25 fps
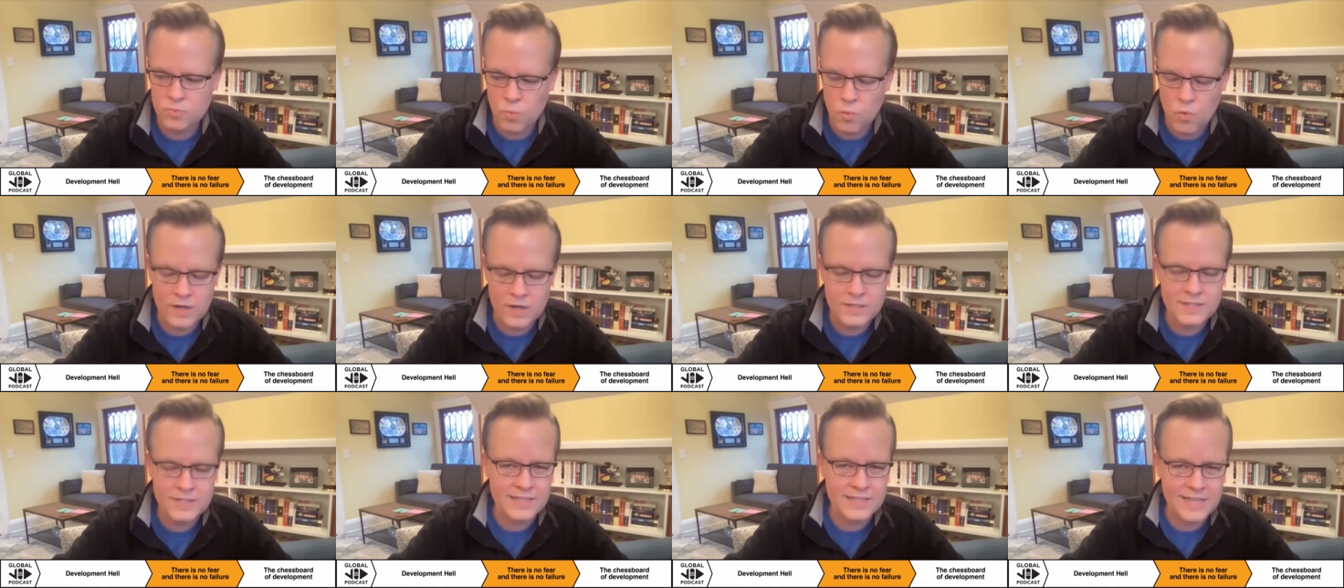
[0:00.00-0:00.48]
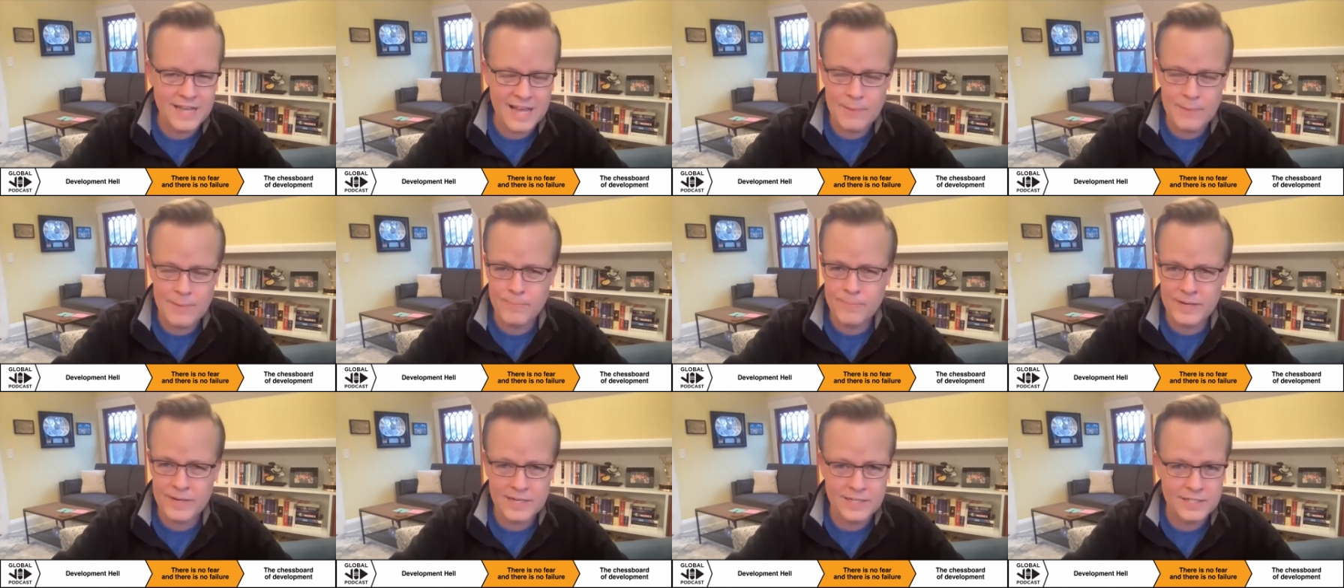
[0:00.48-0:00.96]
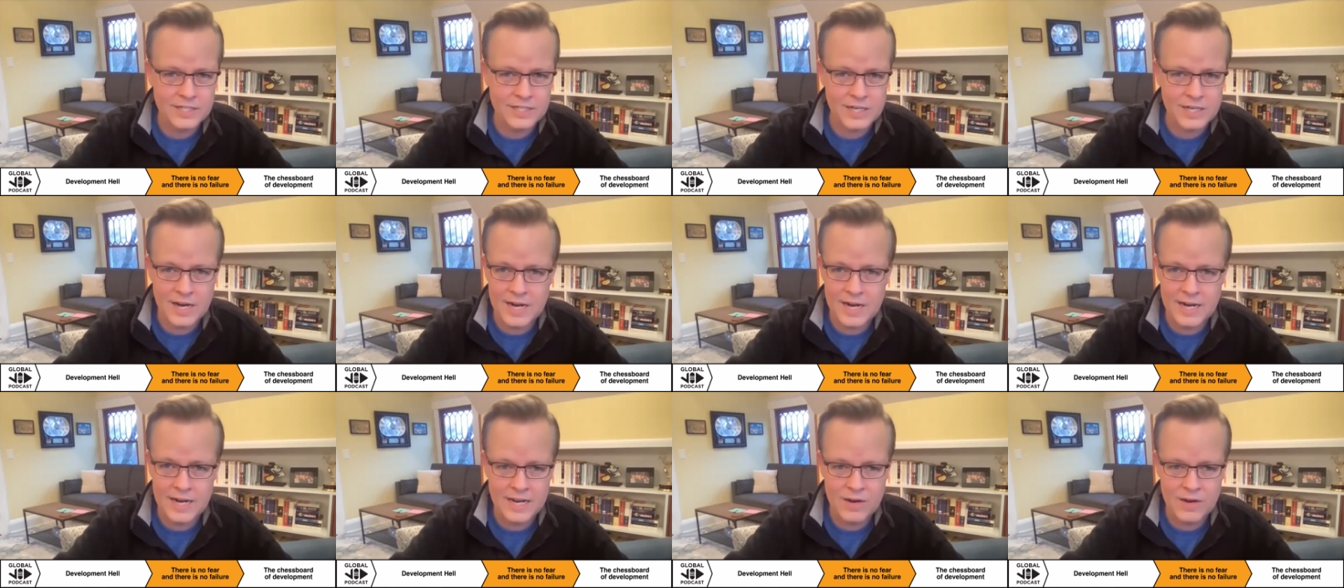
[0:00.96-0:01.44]
what's that big
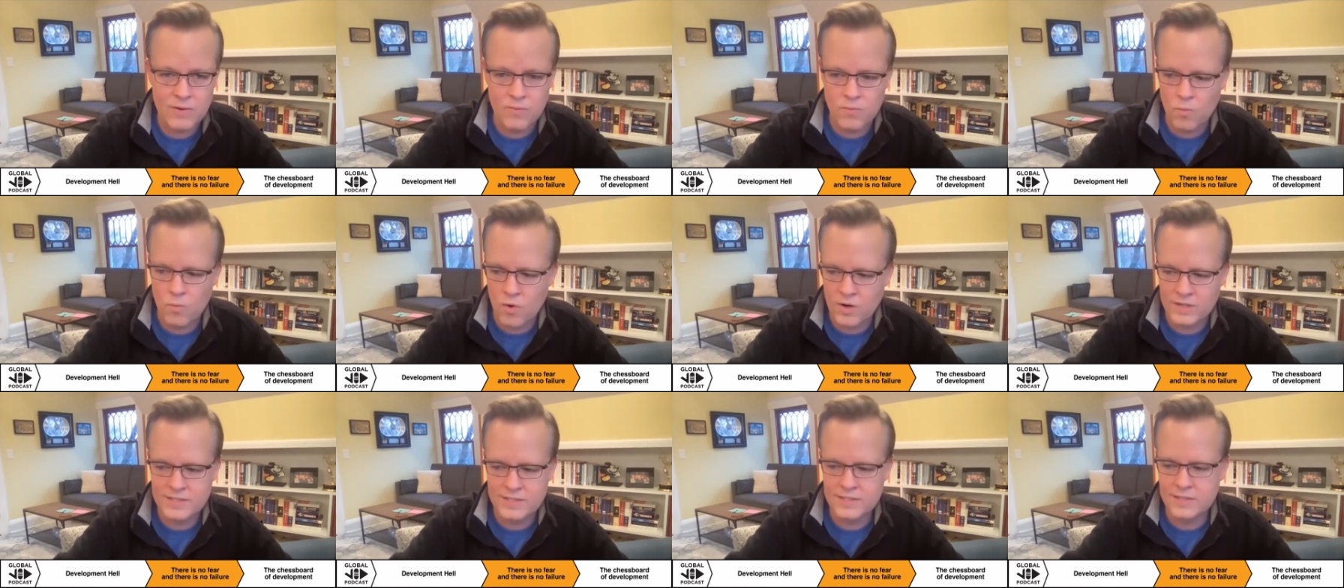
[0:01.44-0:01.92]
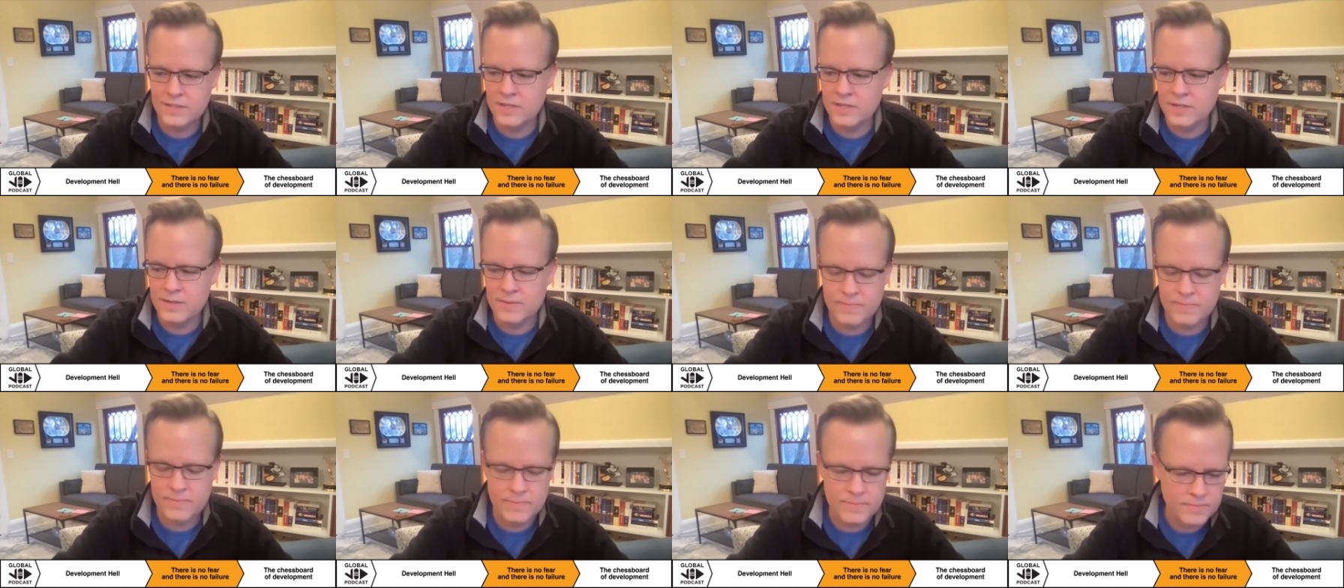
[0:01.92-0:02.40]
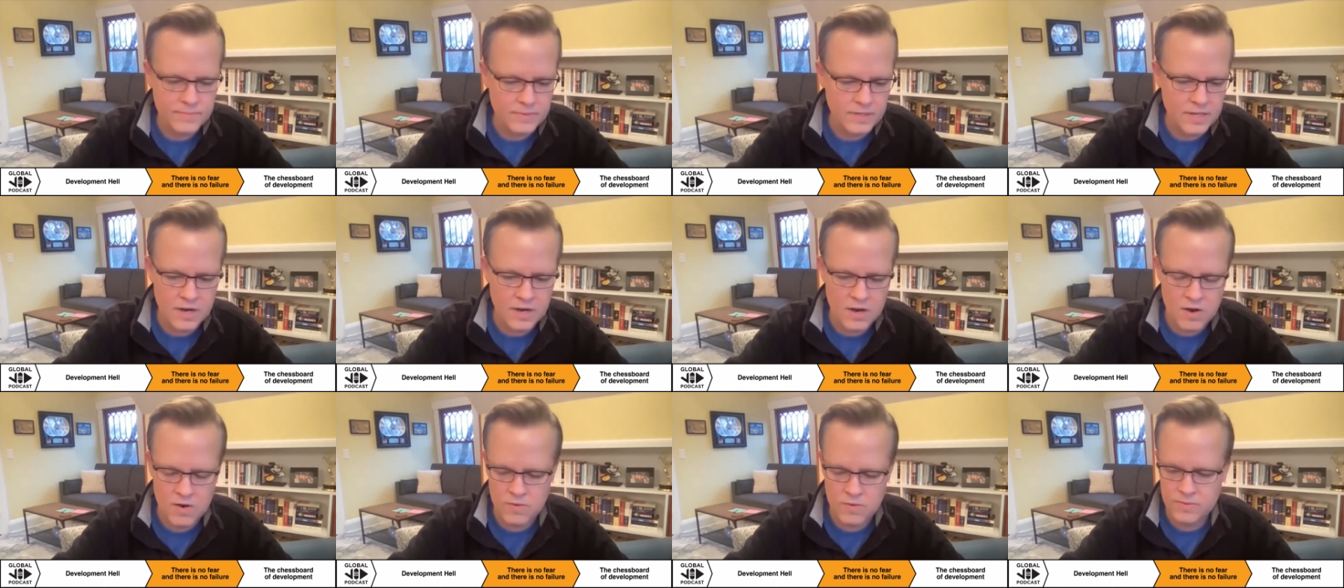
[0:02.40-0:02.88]
giant hit? What's the,
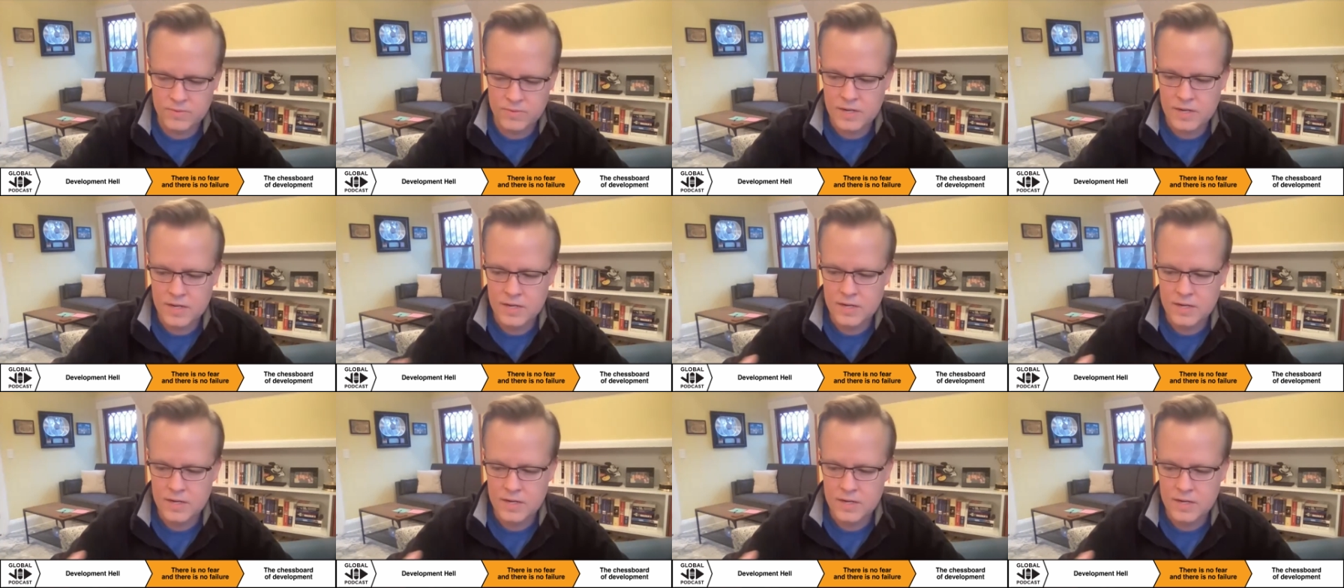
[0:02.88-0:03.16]
in the